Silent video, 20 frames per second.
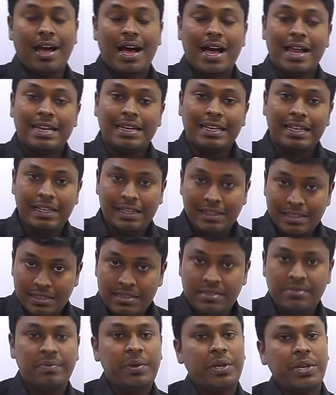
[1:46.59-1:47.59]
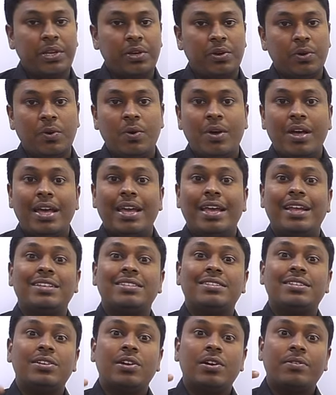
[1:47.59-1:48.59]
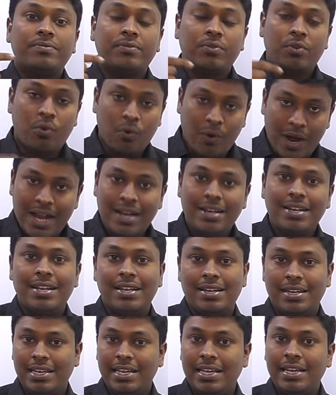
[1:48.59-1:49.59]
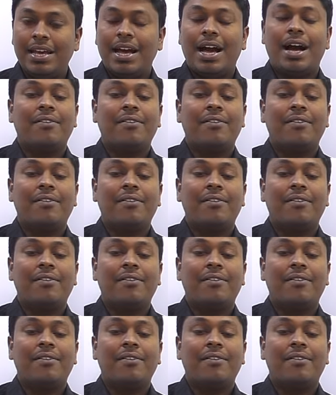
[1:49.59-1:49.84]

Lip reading: And in this video, instead of quarterly,